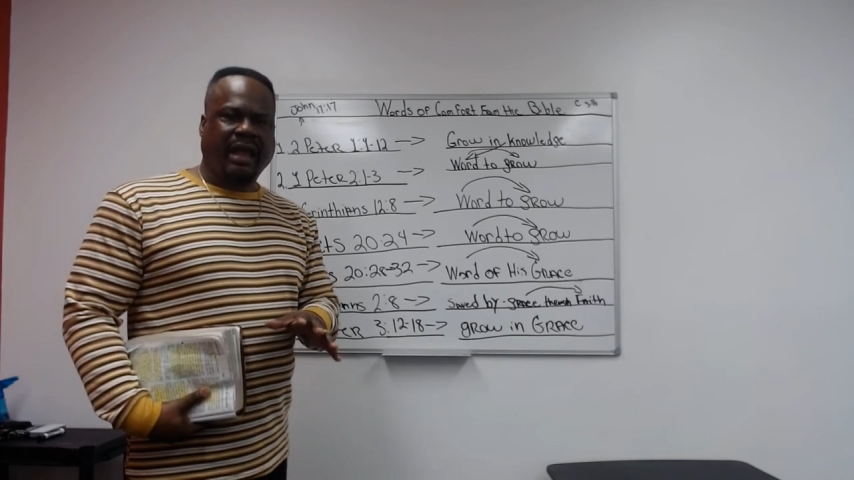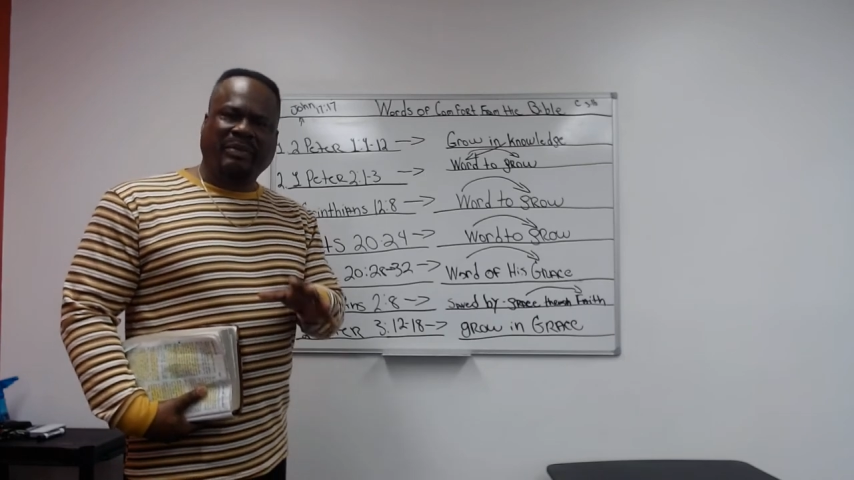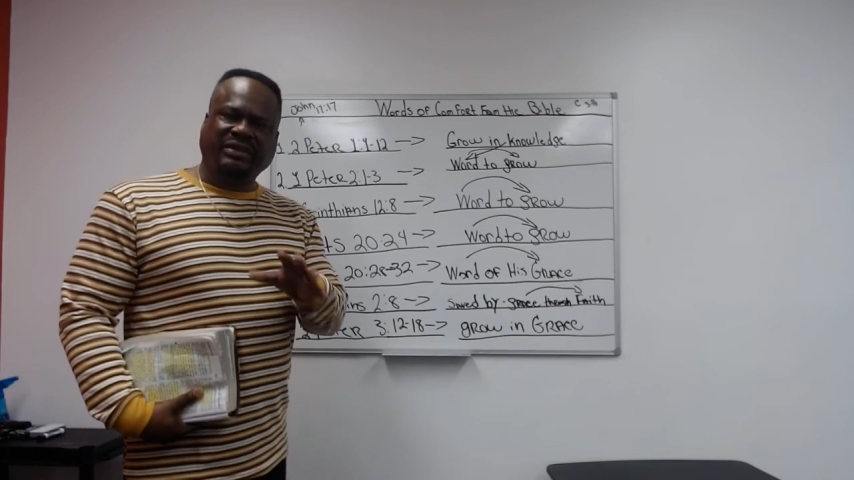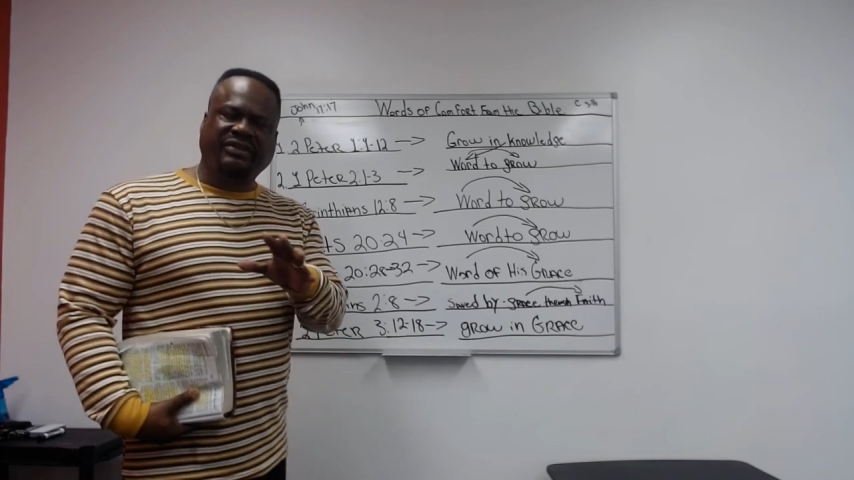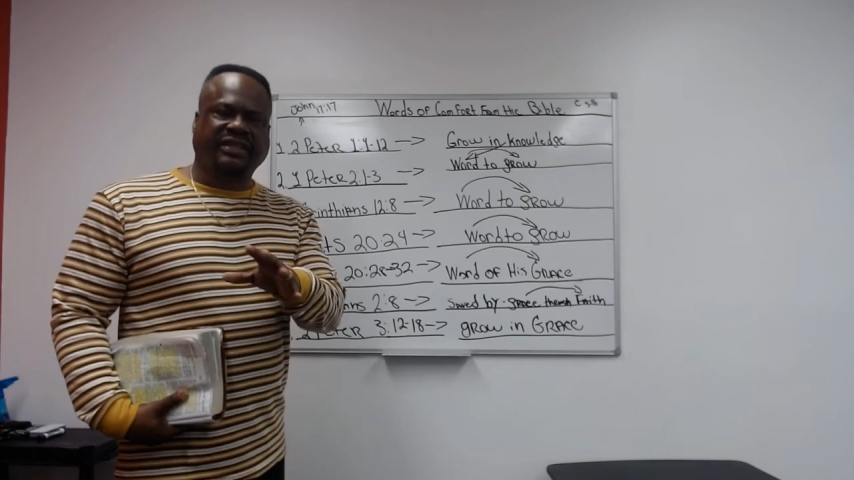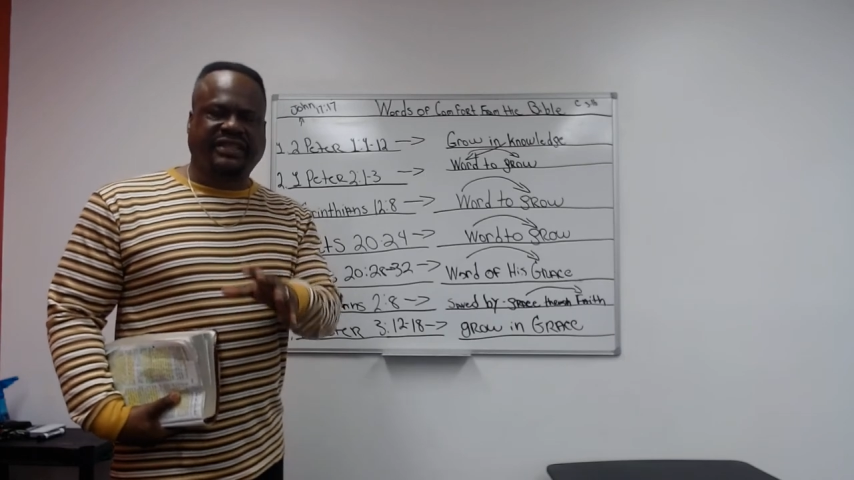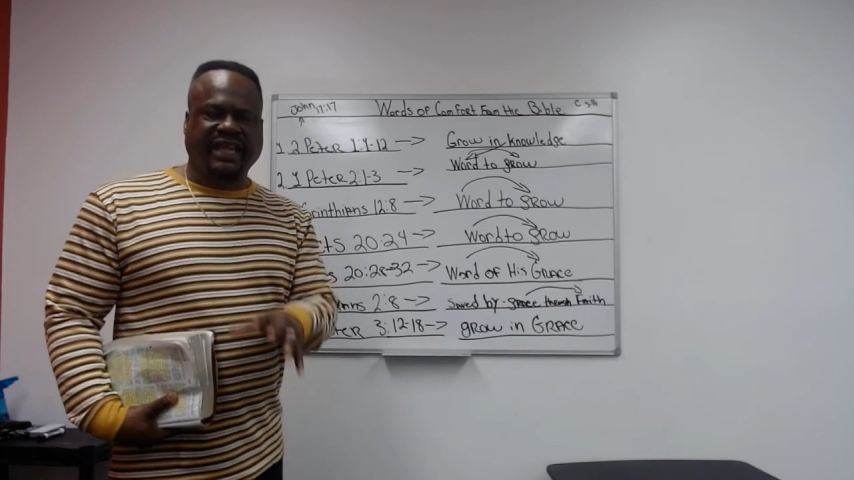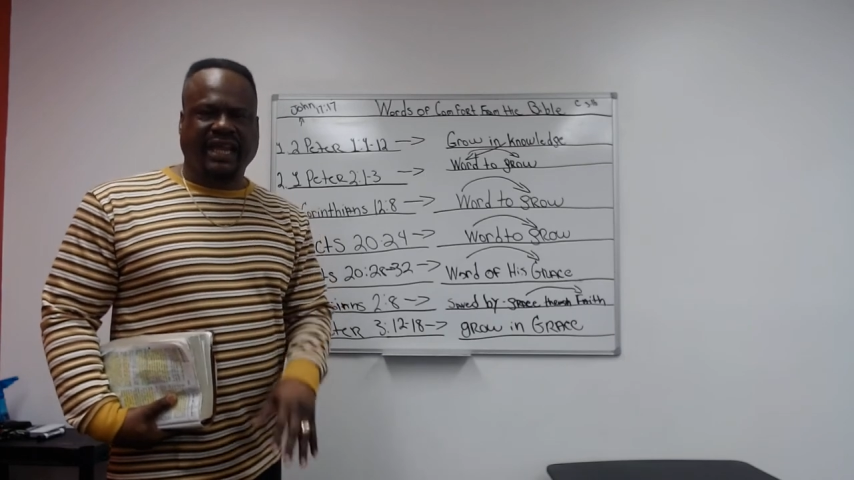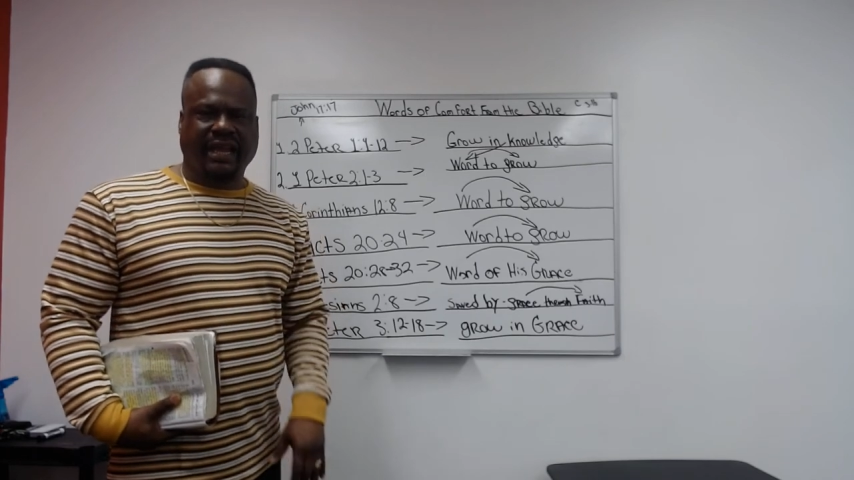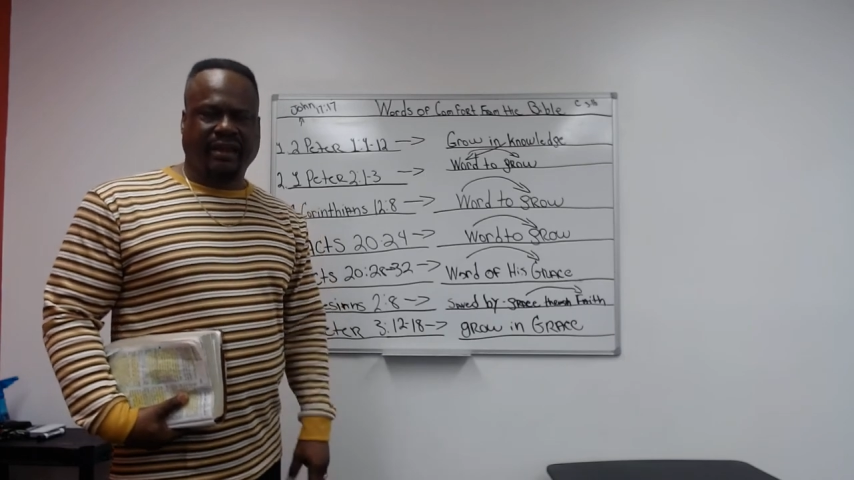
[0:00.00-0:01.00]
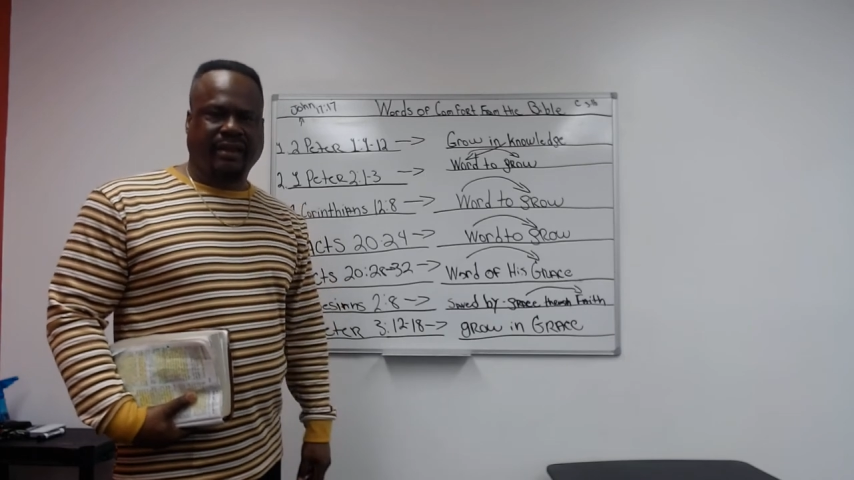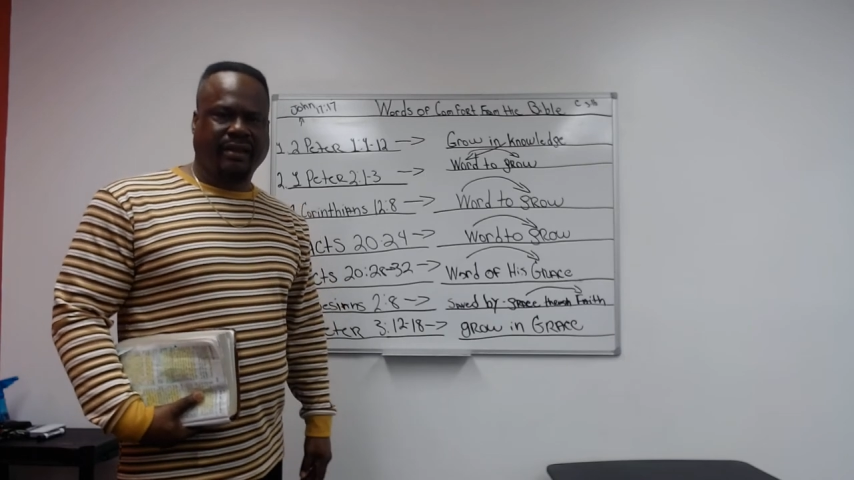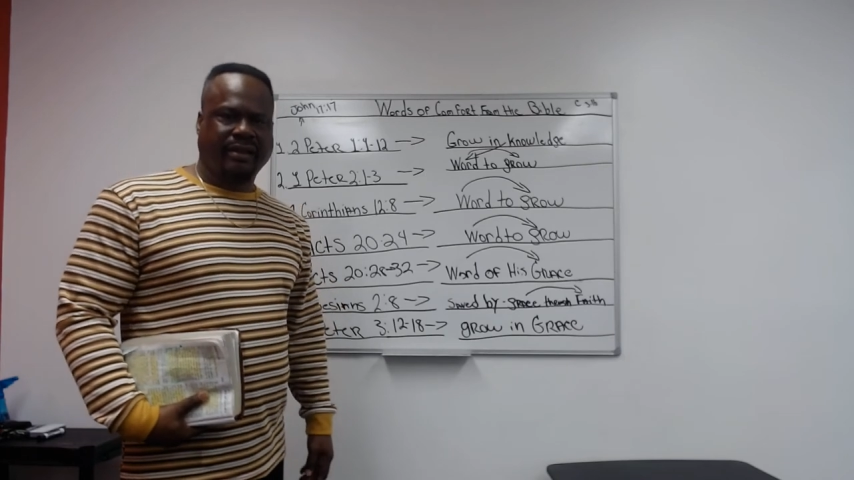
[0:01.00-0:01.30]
but you can see it.